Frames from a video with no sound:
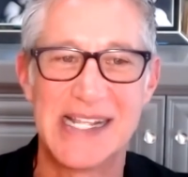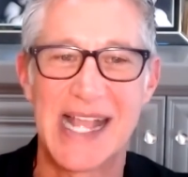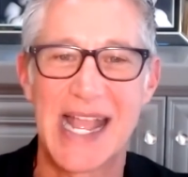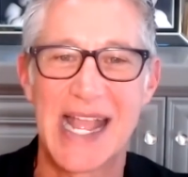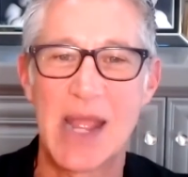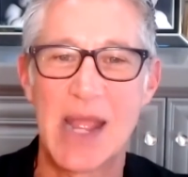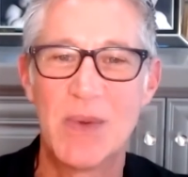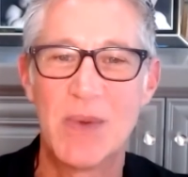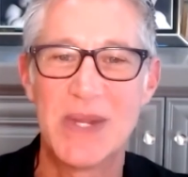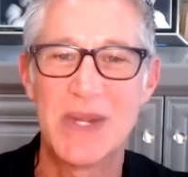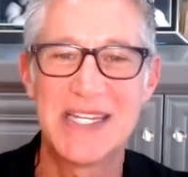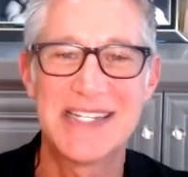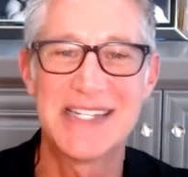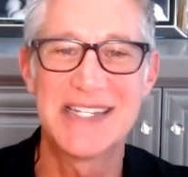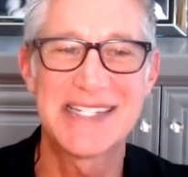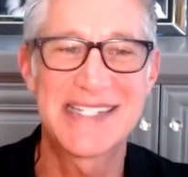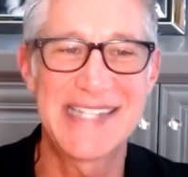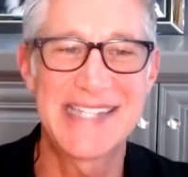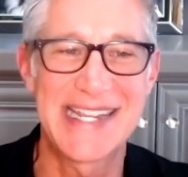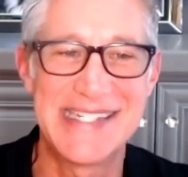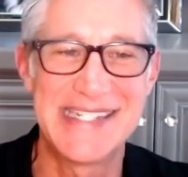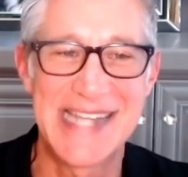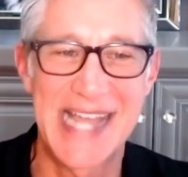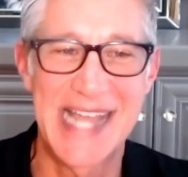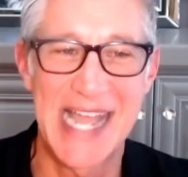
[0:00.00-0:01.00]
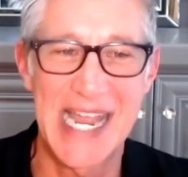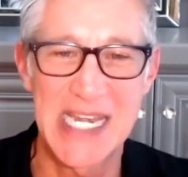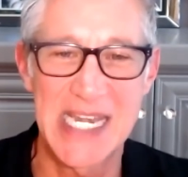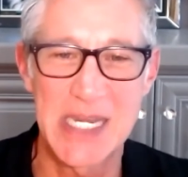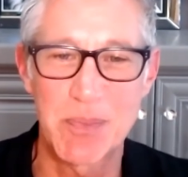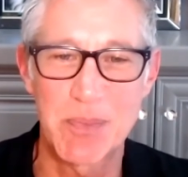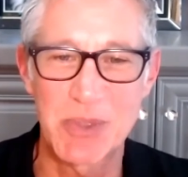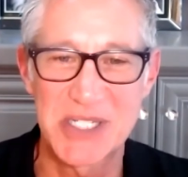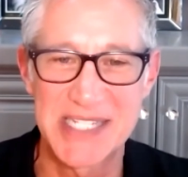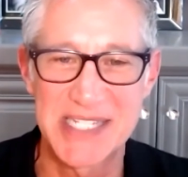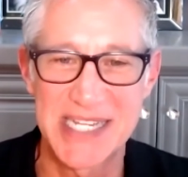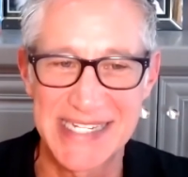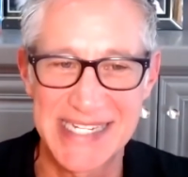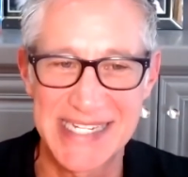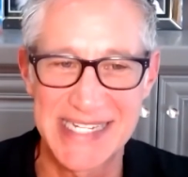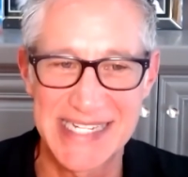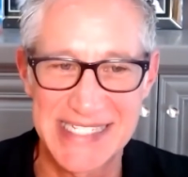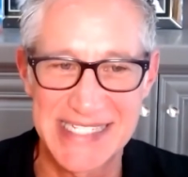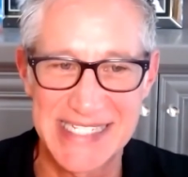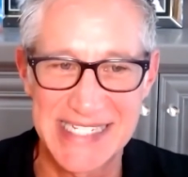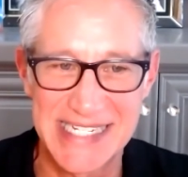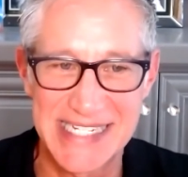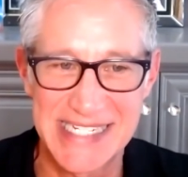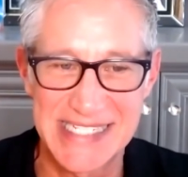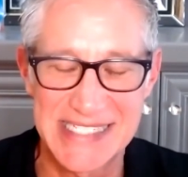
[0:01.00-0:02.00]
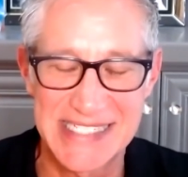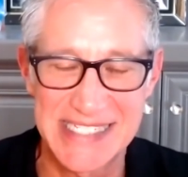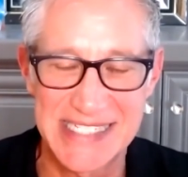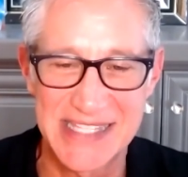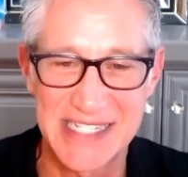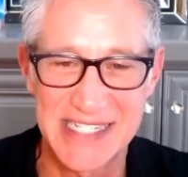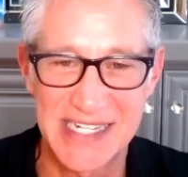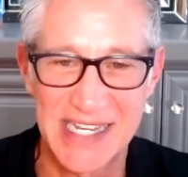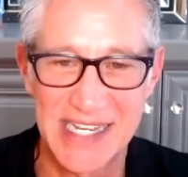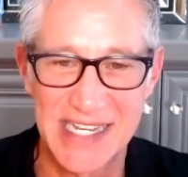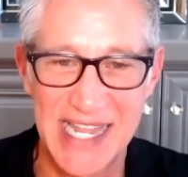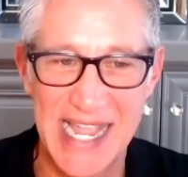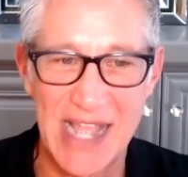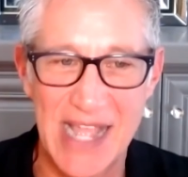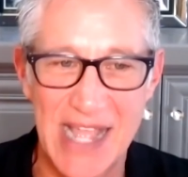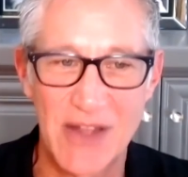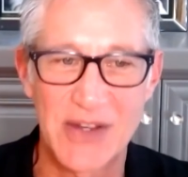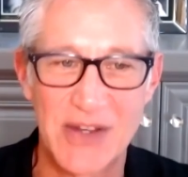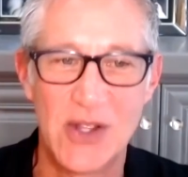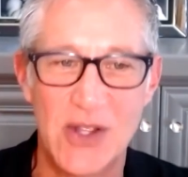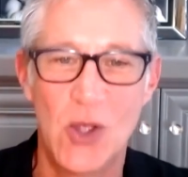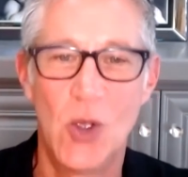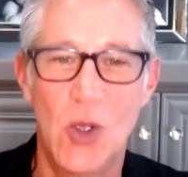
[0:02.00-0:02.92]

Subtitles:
And we just said 90% needs to get to the cloud.